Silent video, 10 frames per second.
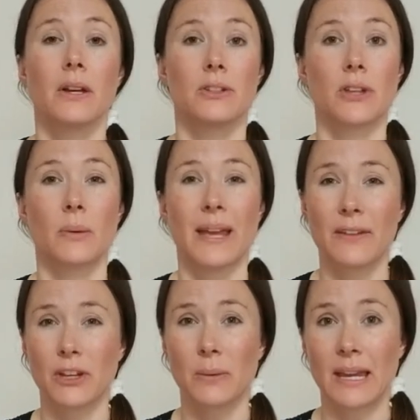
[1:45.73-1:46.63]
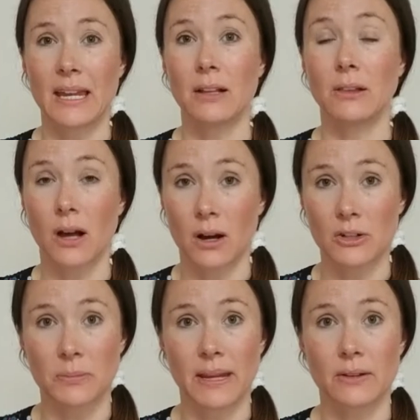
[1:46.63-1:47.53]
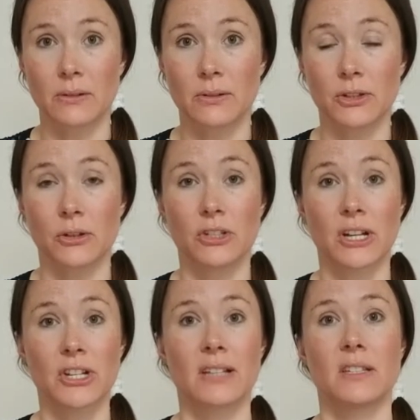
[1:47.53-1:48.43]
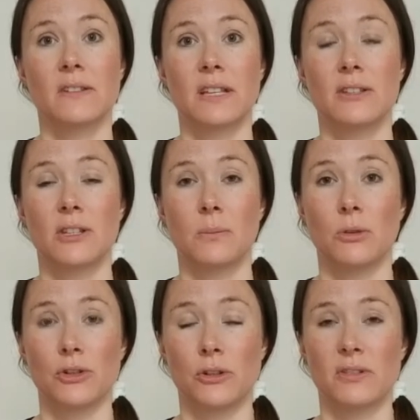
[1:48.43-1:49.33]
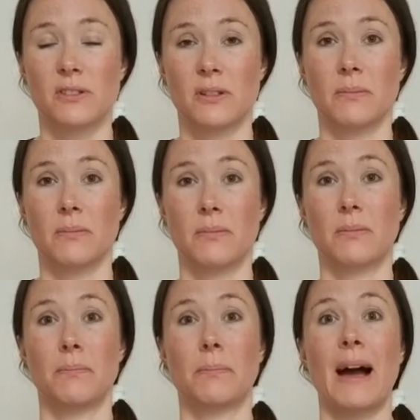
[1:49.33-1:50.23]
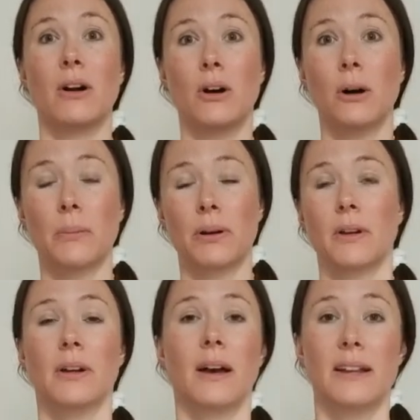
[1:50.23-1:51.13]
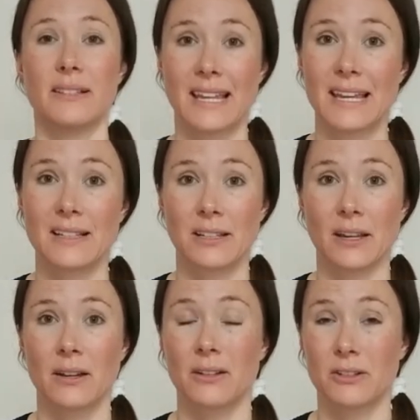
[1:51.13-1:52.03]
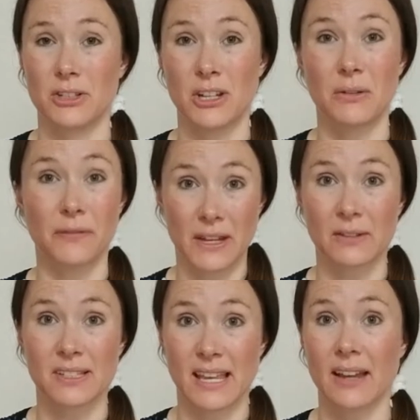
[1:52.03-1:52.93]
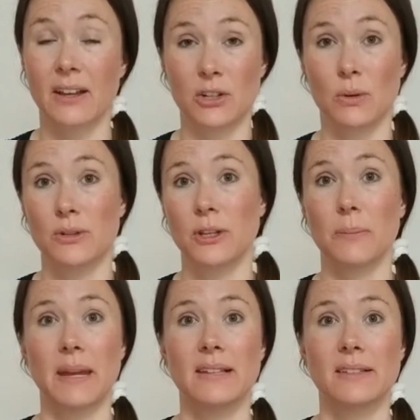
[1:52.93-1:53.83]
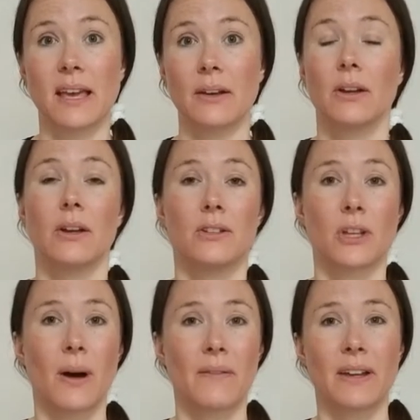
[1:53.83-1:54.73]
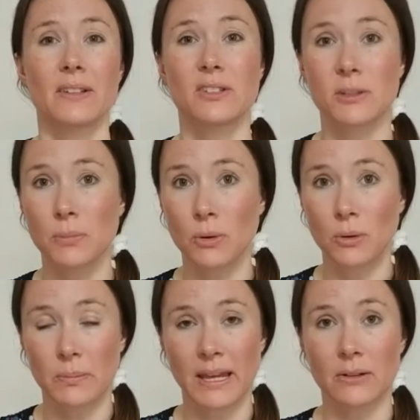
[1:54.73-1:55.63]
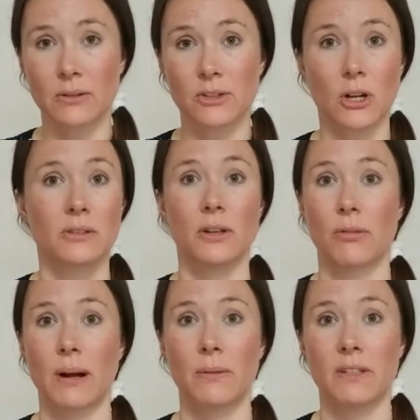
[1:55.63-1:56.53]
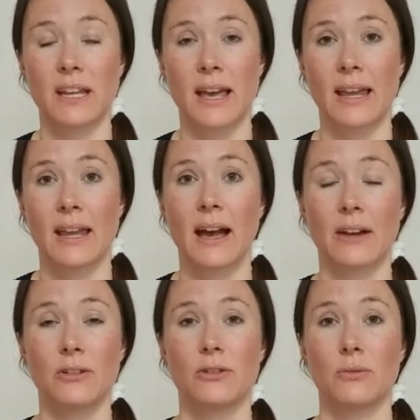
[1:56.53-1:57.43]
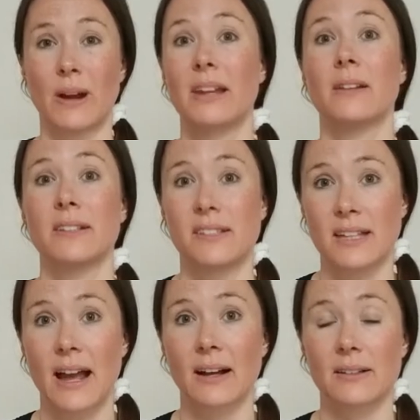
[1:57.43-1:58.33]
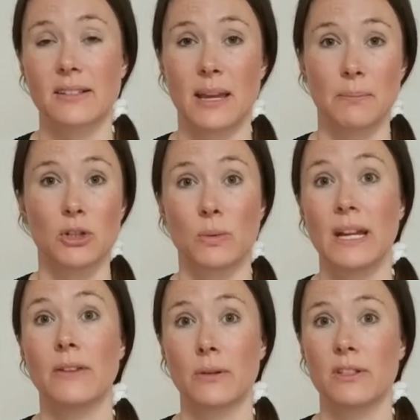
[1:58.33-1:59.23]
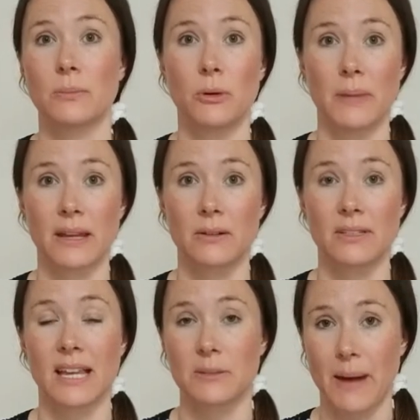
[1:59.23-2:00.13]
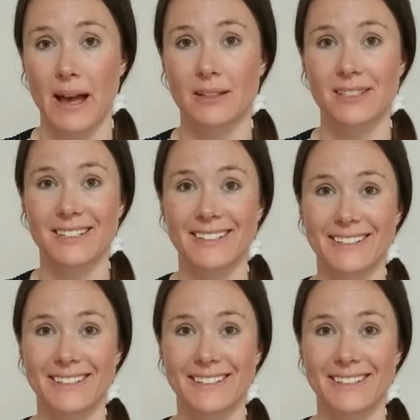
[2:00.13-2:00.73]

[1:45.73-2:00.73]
So if you eat large meals, your digestive system will just back up and it's easier to feel sick and to also be sick. So having small meals dotted throughout the day and regular snacks in between those small meals is best.